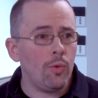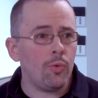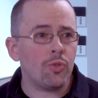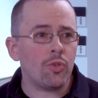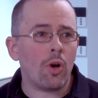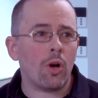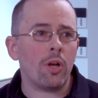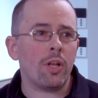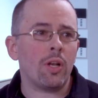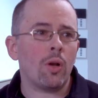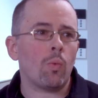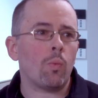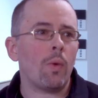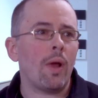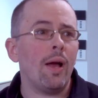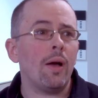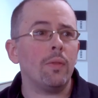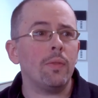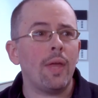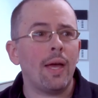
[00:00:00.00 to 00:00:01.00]
You started
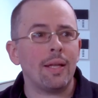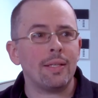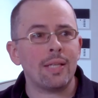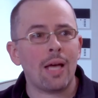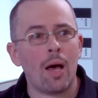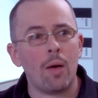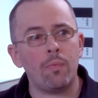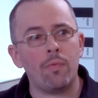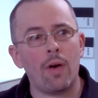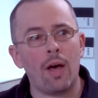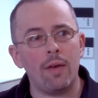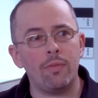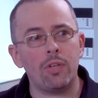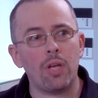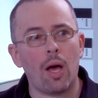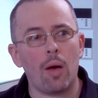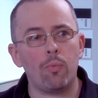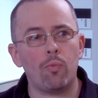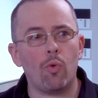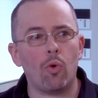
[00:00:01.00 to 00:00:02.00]
around that top five,
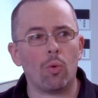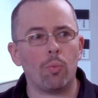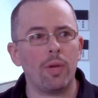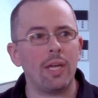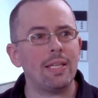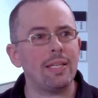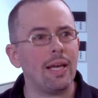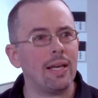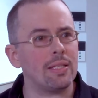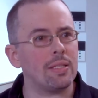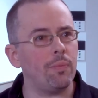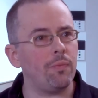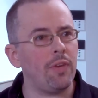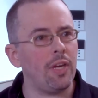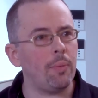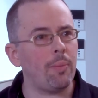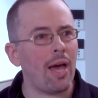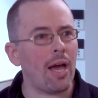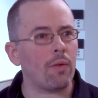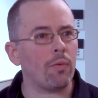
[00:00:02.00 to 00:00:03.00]
top four week to get some
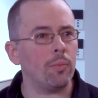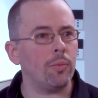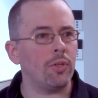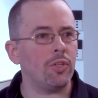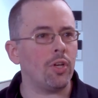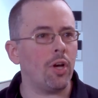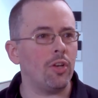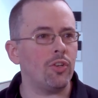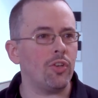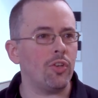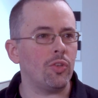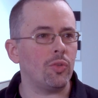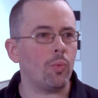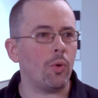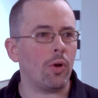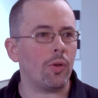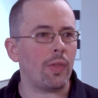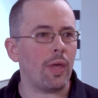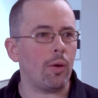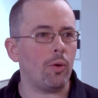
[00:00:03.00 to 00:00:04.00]
feedback from the judges
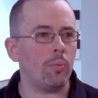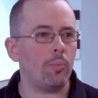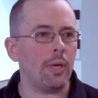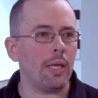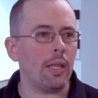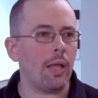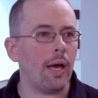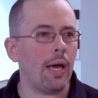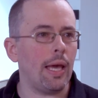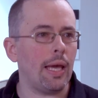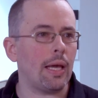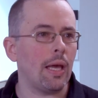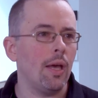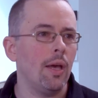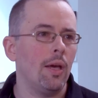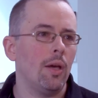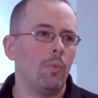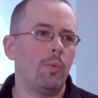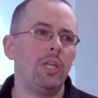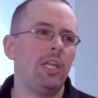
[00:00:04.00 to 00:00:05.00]
where they would be like,
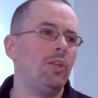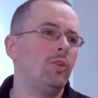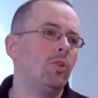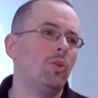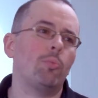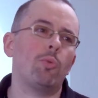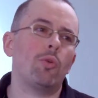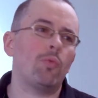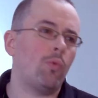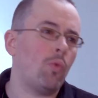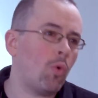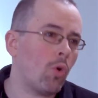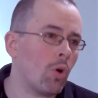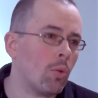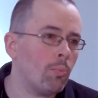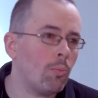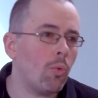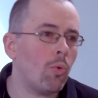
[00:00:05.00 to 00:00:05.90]
we need you to perform